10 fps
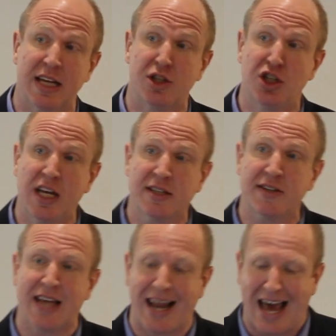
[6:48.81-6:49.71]
that
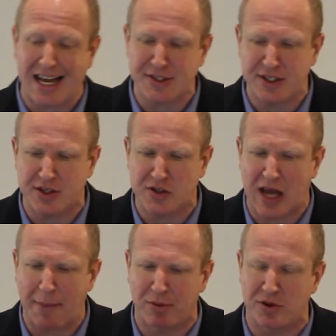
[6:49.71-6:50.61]
Jesus had asked his
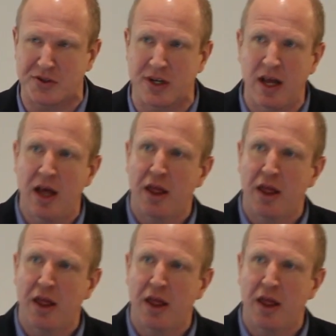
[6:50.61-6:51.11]
disciples,